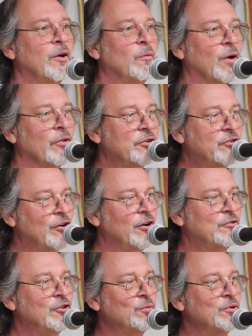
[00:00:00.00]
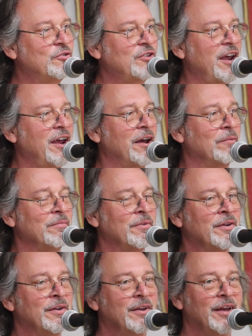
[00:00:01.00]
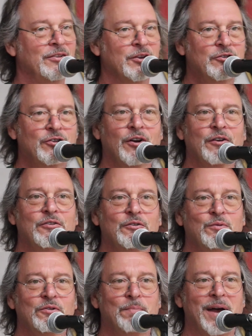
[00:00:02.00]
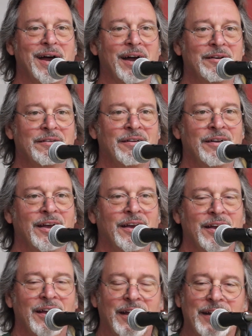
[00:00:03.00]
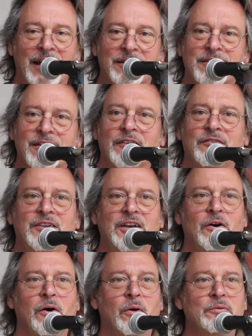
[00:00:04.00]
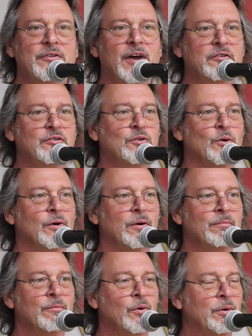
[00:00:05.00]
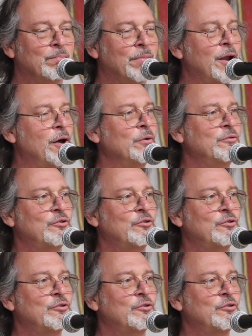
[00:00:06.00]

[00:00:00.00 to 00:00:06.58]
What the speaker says: Well, the churches was jammed, and the churches was packed, and that dusty old dust storm would blow